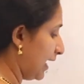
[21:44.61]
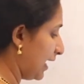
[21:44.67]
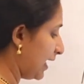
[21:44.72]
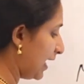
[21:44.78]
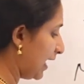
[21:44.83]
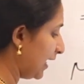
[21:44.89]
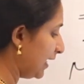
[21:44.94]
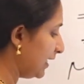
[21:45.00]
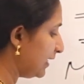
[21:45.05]

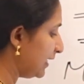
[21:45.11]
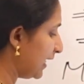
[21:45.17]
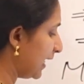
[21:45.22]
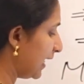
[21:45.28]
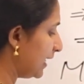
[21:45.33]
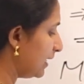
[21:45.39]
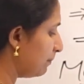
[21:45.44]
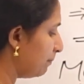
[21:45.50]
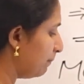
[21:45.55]
Again
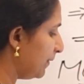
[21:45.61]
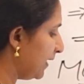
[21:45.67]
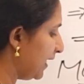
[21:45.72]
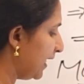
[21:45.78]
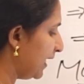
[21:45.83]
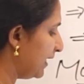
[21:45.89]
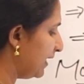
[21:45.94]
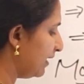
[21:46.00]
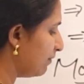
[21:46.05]

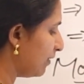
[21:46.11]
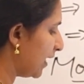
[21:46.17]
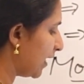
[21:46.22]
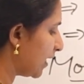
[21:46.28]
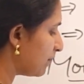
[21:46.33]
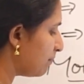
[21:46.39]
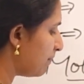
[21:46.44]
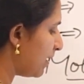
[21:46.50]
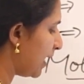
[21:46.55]
Nb
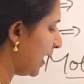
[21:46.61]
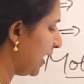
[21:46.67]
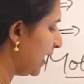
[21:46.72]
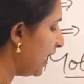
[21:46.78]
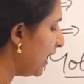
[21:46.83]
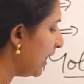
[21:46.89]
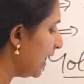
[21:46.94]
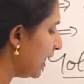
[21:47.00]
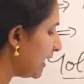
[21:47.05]
divided by
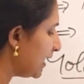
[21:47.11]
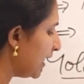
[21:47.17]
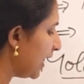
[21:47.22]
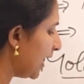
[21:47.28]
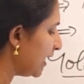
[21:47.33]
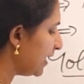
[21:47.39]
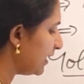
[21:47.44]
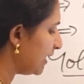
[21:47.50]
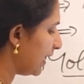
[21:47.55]

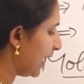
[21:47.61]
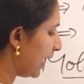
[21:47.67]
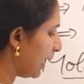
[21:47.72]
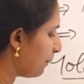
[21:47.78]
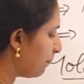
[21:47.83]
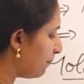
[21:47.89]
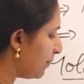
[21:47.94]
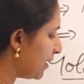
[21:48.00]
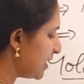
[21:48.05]

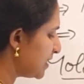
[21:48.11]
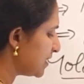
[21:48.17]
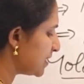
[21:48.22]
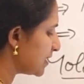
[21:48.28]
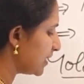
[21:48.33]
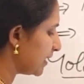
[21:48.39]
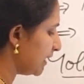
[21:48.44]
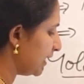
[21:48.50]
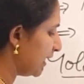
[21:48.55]
Na plus
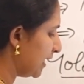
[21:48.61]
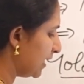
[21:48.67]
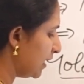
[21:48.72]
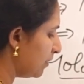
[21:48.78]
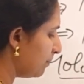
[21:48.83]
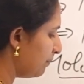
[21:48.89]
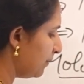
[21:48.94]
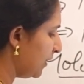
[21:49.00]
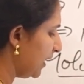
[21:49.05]

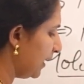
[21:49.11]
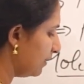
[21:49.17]
Nb.